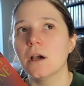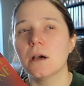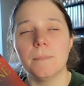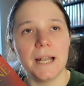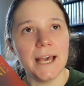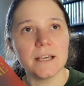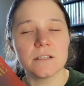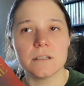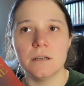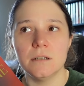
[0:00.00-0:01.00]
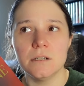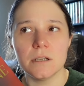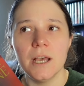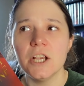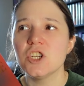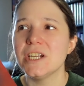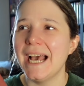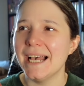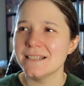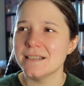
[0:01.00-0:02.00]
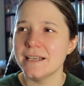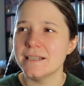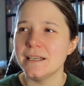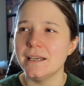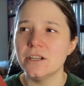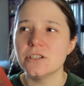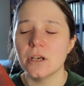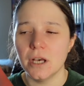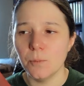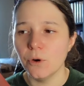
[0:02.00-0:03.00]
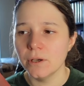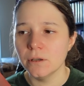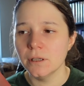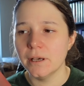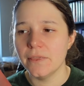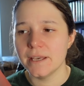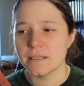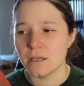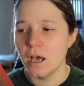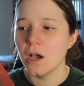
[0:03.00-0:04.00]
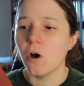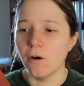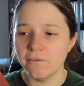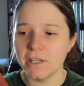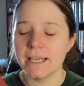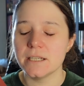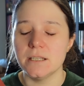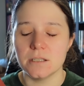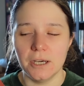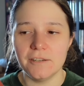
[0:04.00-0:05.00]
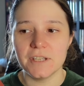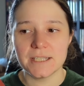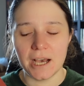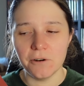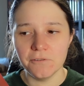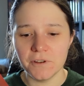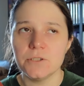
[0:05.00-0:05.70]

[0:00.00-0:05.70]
complex and she has this inner turmoil and this conflict inside of herself.